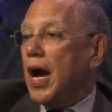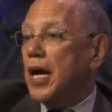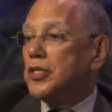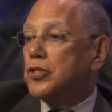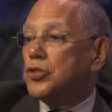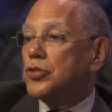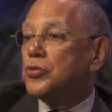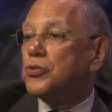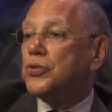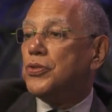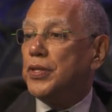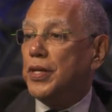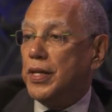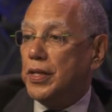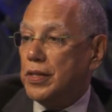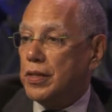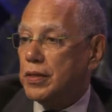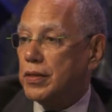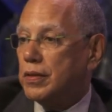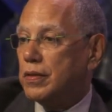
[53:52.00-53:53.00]
I do
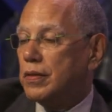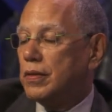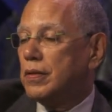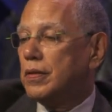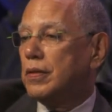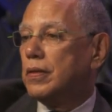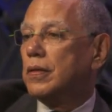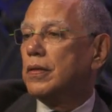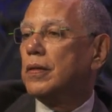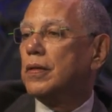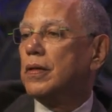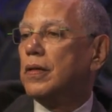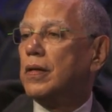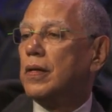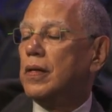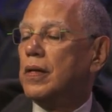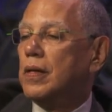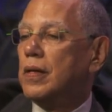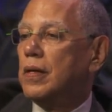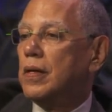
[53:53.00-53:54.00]
think
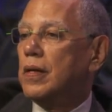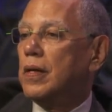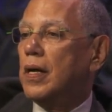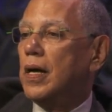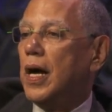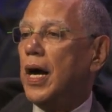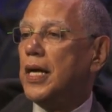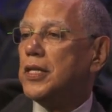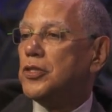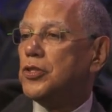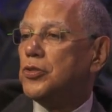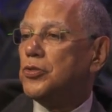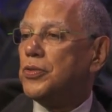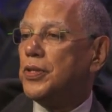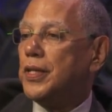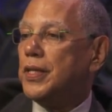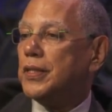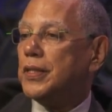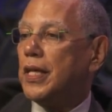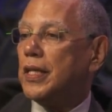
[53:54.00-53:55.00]
I do
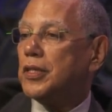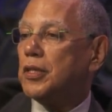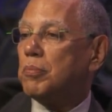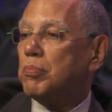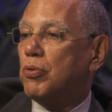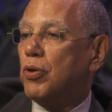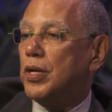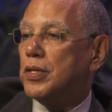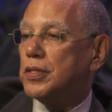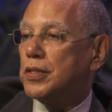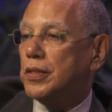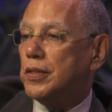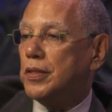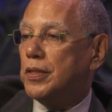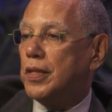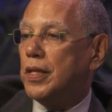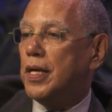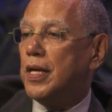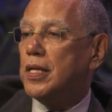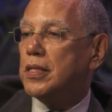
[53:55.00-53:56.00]
think that the
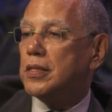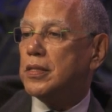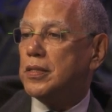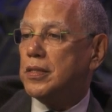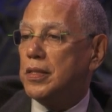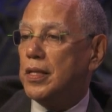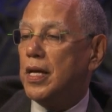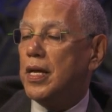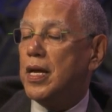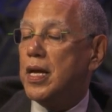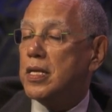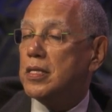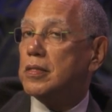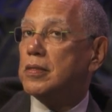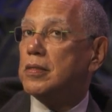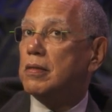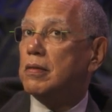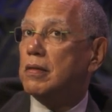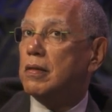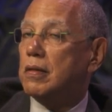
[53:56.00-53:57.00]
president has,
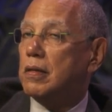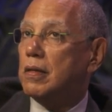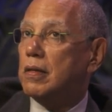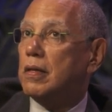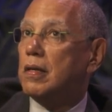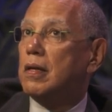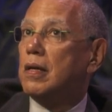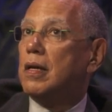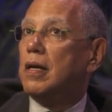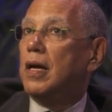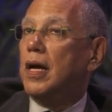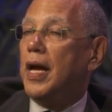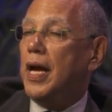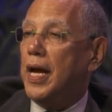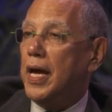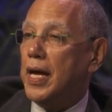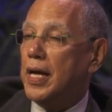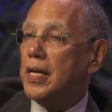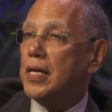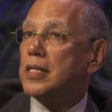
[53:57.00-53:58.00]
has
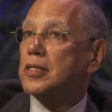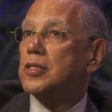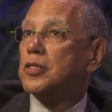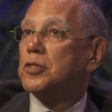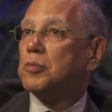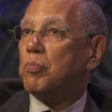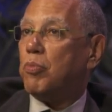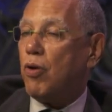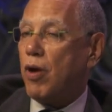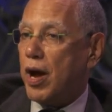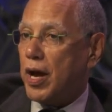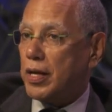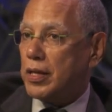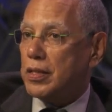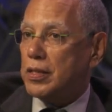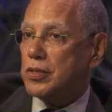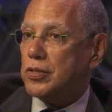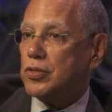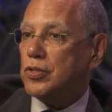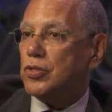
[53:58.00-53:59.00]
had as his
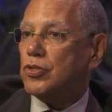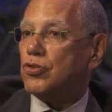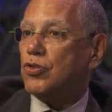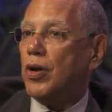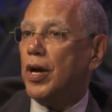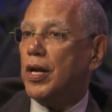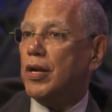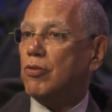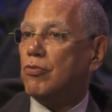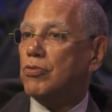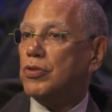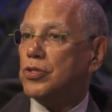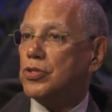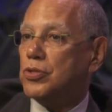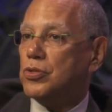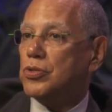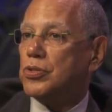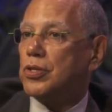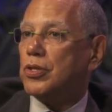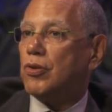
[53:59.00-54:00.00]
practice to try to
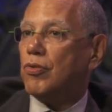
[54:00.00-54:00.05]
reduce the